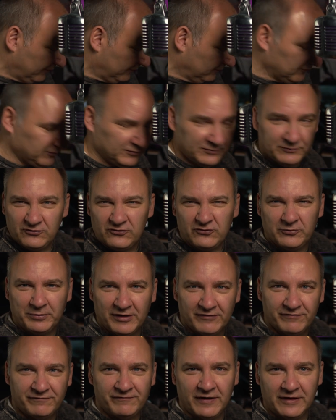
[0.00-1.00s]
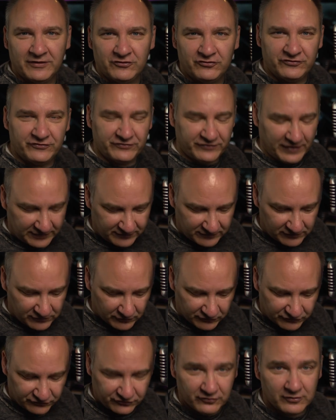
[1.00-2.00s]
This would be a fun set to
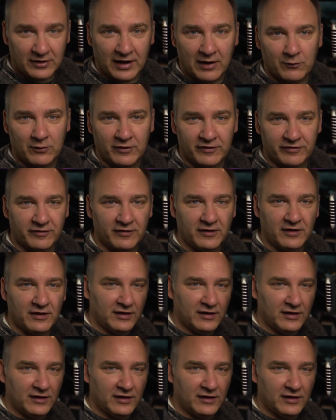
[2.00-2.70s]
do a shootout with.